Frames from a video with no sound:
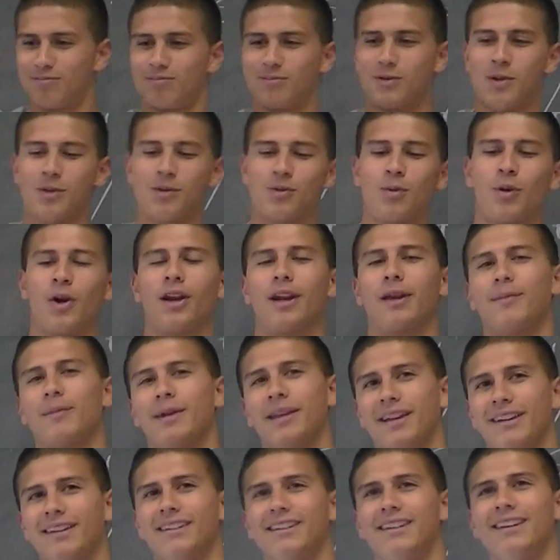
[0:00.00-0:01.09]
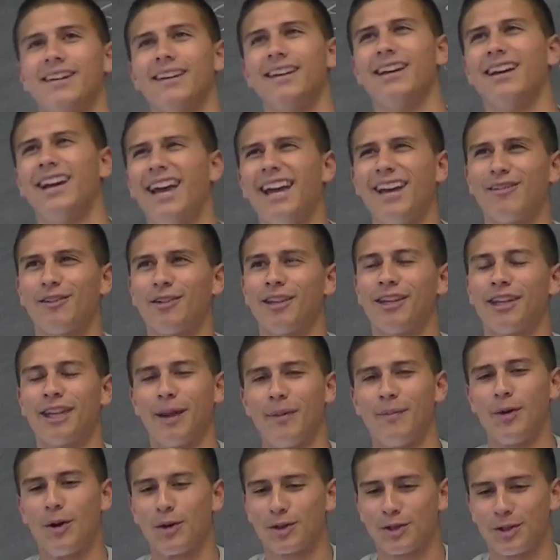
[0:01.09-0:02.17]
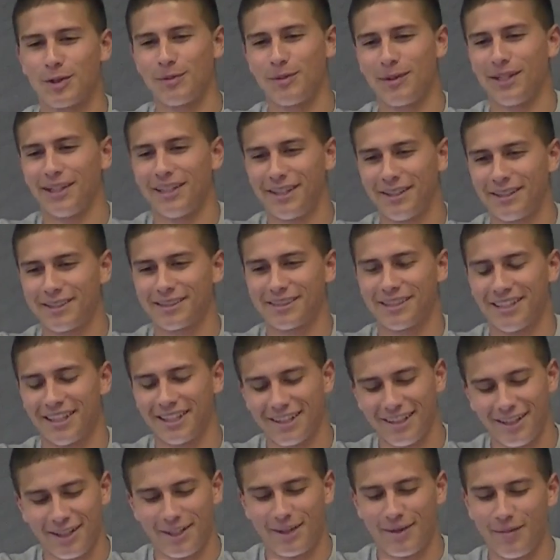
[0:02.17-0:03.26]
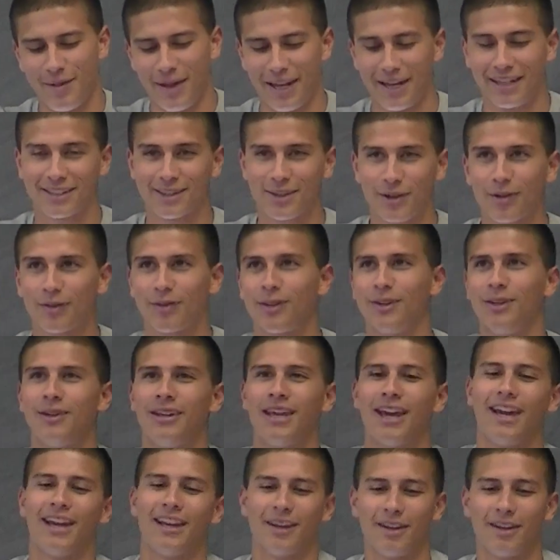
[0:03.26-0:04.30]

he was pointing at me, and I didn't really get emotional, but I was like, man, I scored for you, Dad.